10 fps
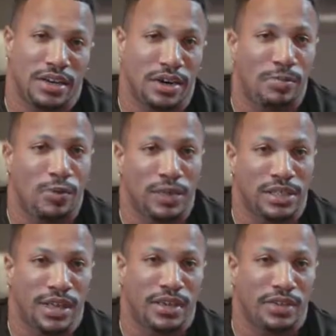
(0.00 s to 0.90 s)
a couple weeks
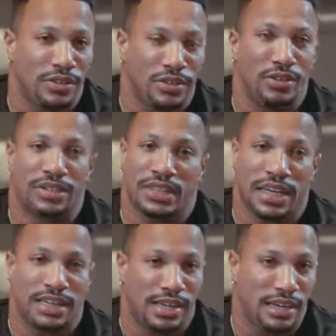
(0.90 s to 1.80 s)
later, 13
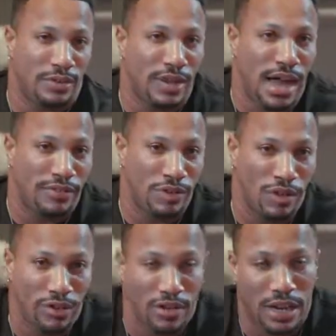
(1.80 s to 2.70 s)
days later, we have the
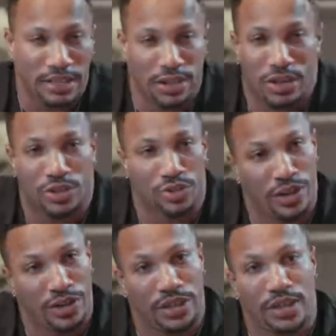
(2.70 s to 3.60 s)
Arnold Classic
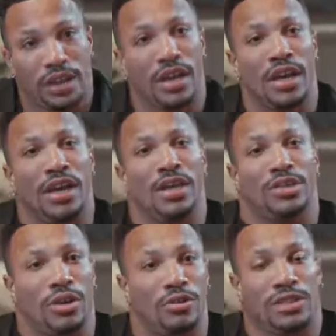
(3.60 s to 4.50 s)
Australia.
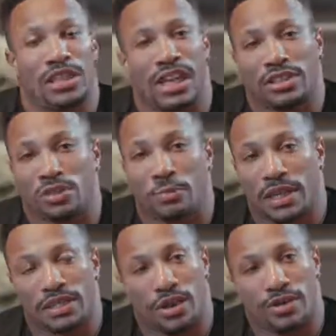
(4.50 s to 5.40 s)
So those are the next two
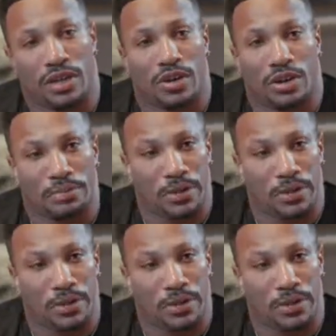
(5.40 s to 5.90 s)
big shows that are on the